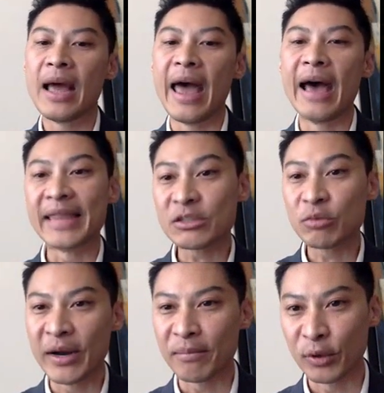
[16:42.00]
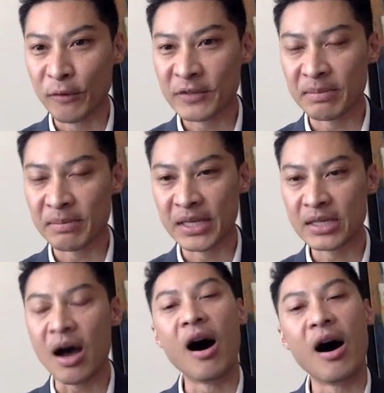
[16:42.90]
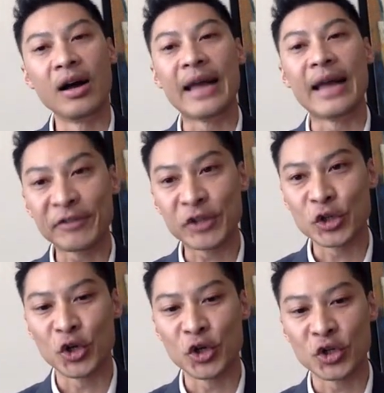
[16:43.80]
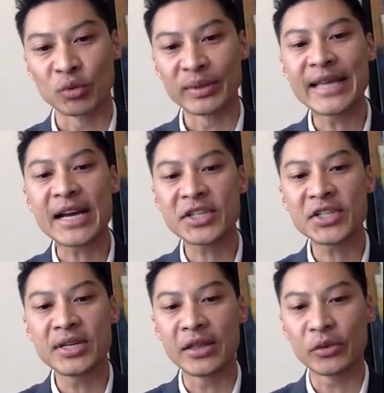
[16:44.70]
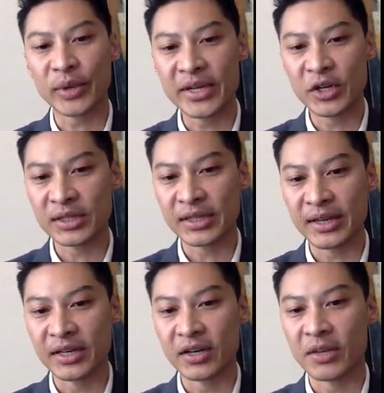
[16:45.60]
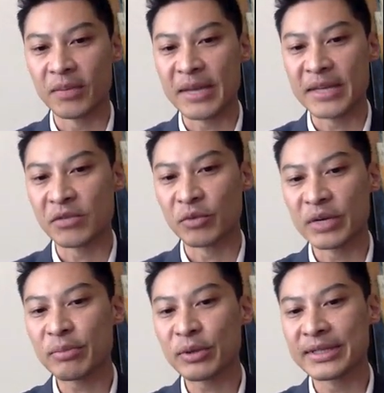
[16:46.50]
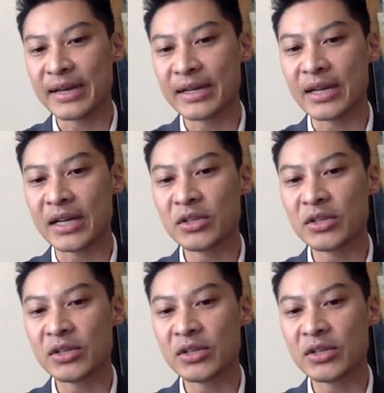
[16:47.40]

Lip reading: And that's what it proved to be on after surgical resection. And 3 years later, the patient represented, and